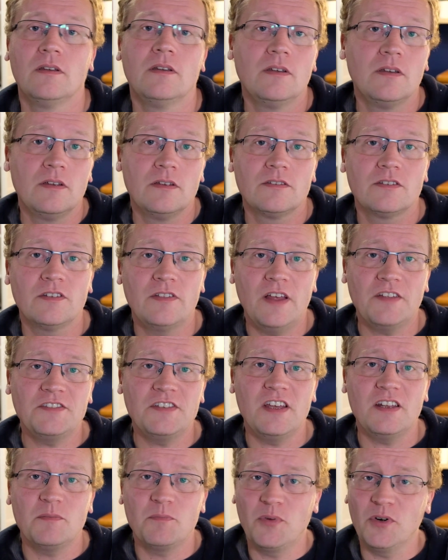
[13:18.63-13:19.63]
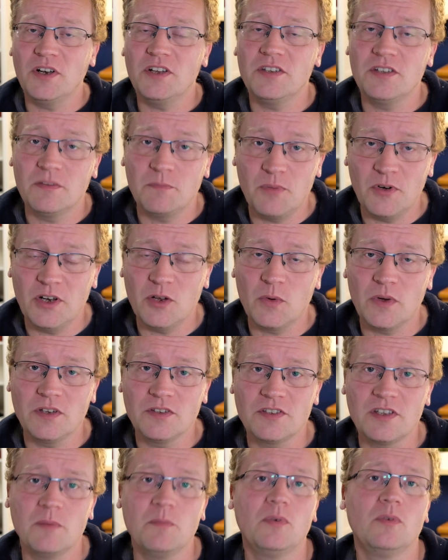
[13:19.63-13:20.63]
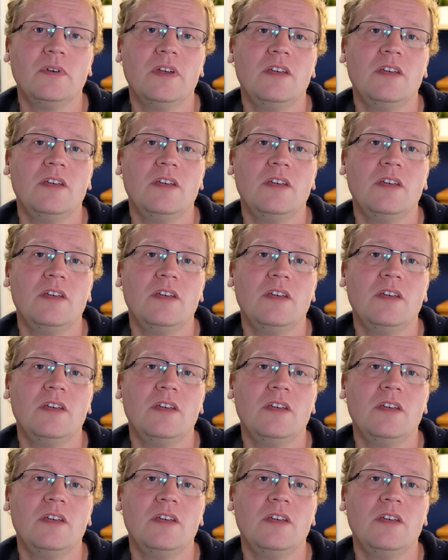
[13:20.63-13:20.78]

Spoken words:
So that's it. Pretty quick and simple.